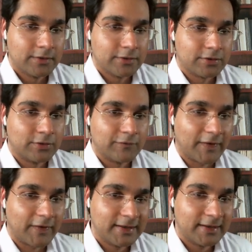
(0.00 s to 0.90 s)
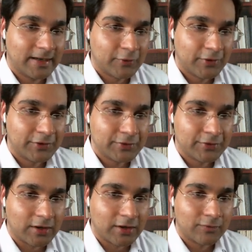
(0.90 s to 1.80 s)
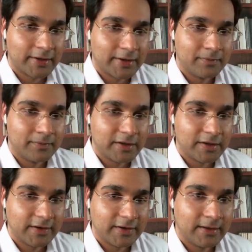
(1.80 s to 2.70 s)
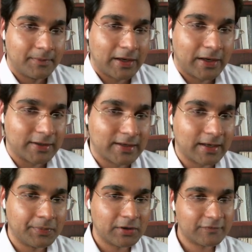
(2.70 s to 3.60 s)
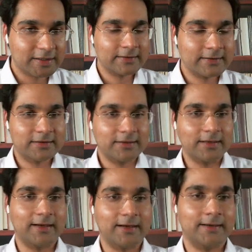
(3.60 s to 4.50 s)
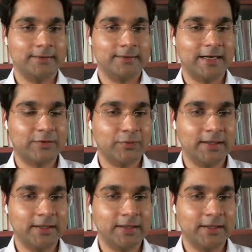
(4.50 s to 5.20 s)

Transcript: So finally, I'm going to talk very briefly about a couple of things uh, that will